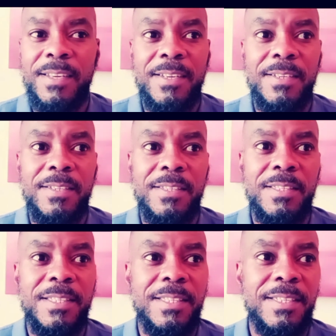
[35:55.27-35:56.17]

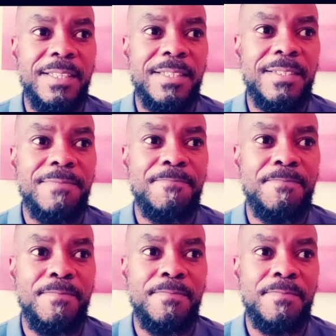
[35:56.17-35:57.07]

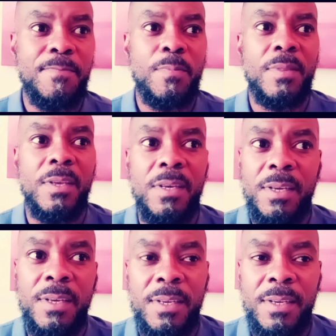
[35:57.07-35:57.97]

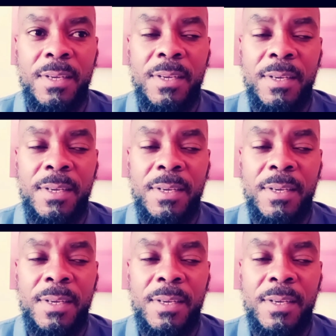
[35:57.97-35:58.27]
(silence)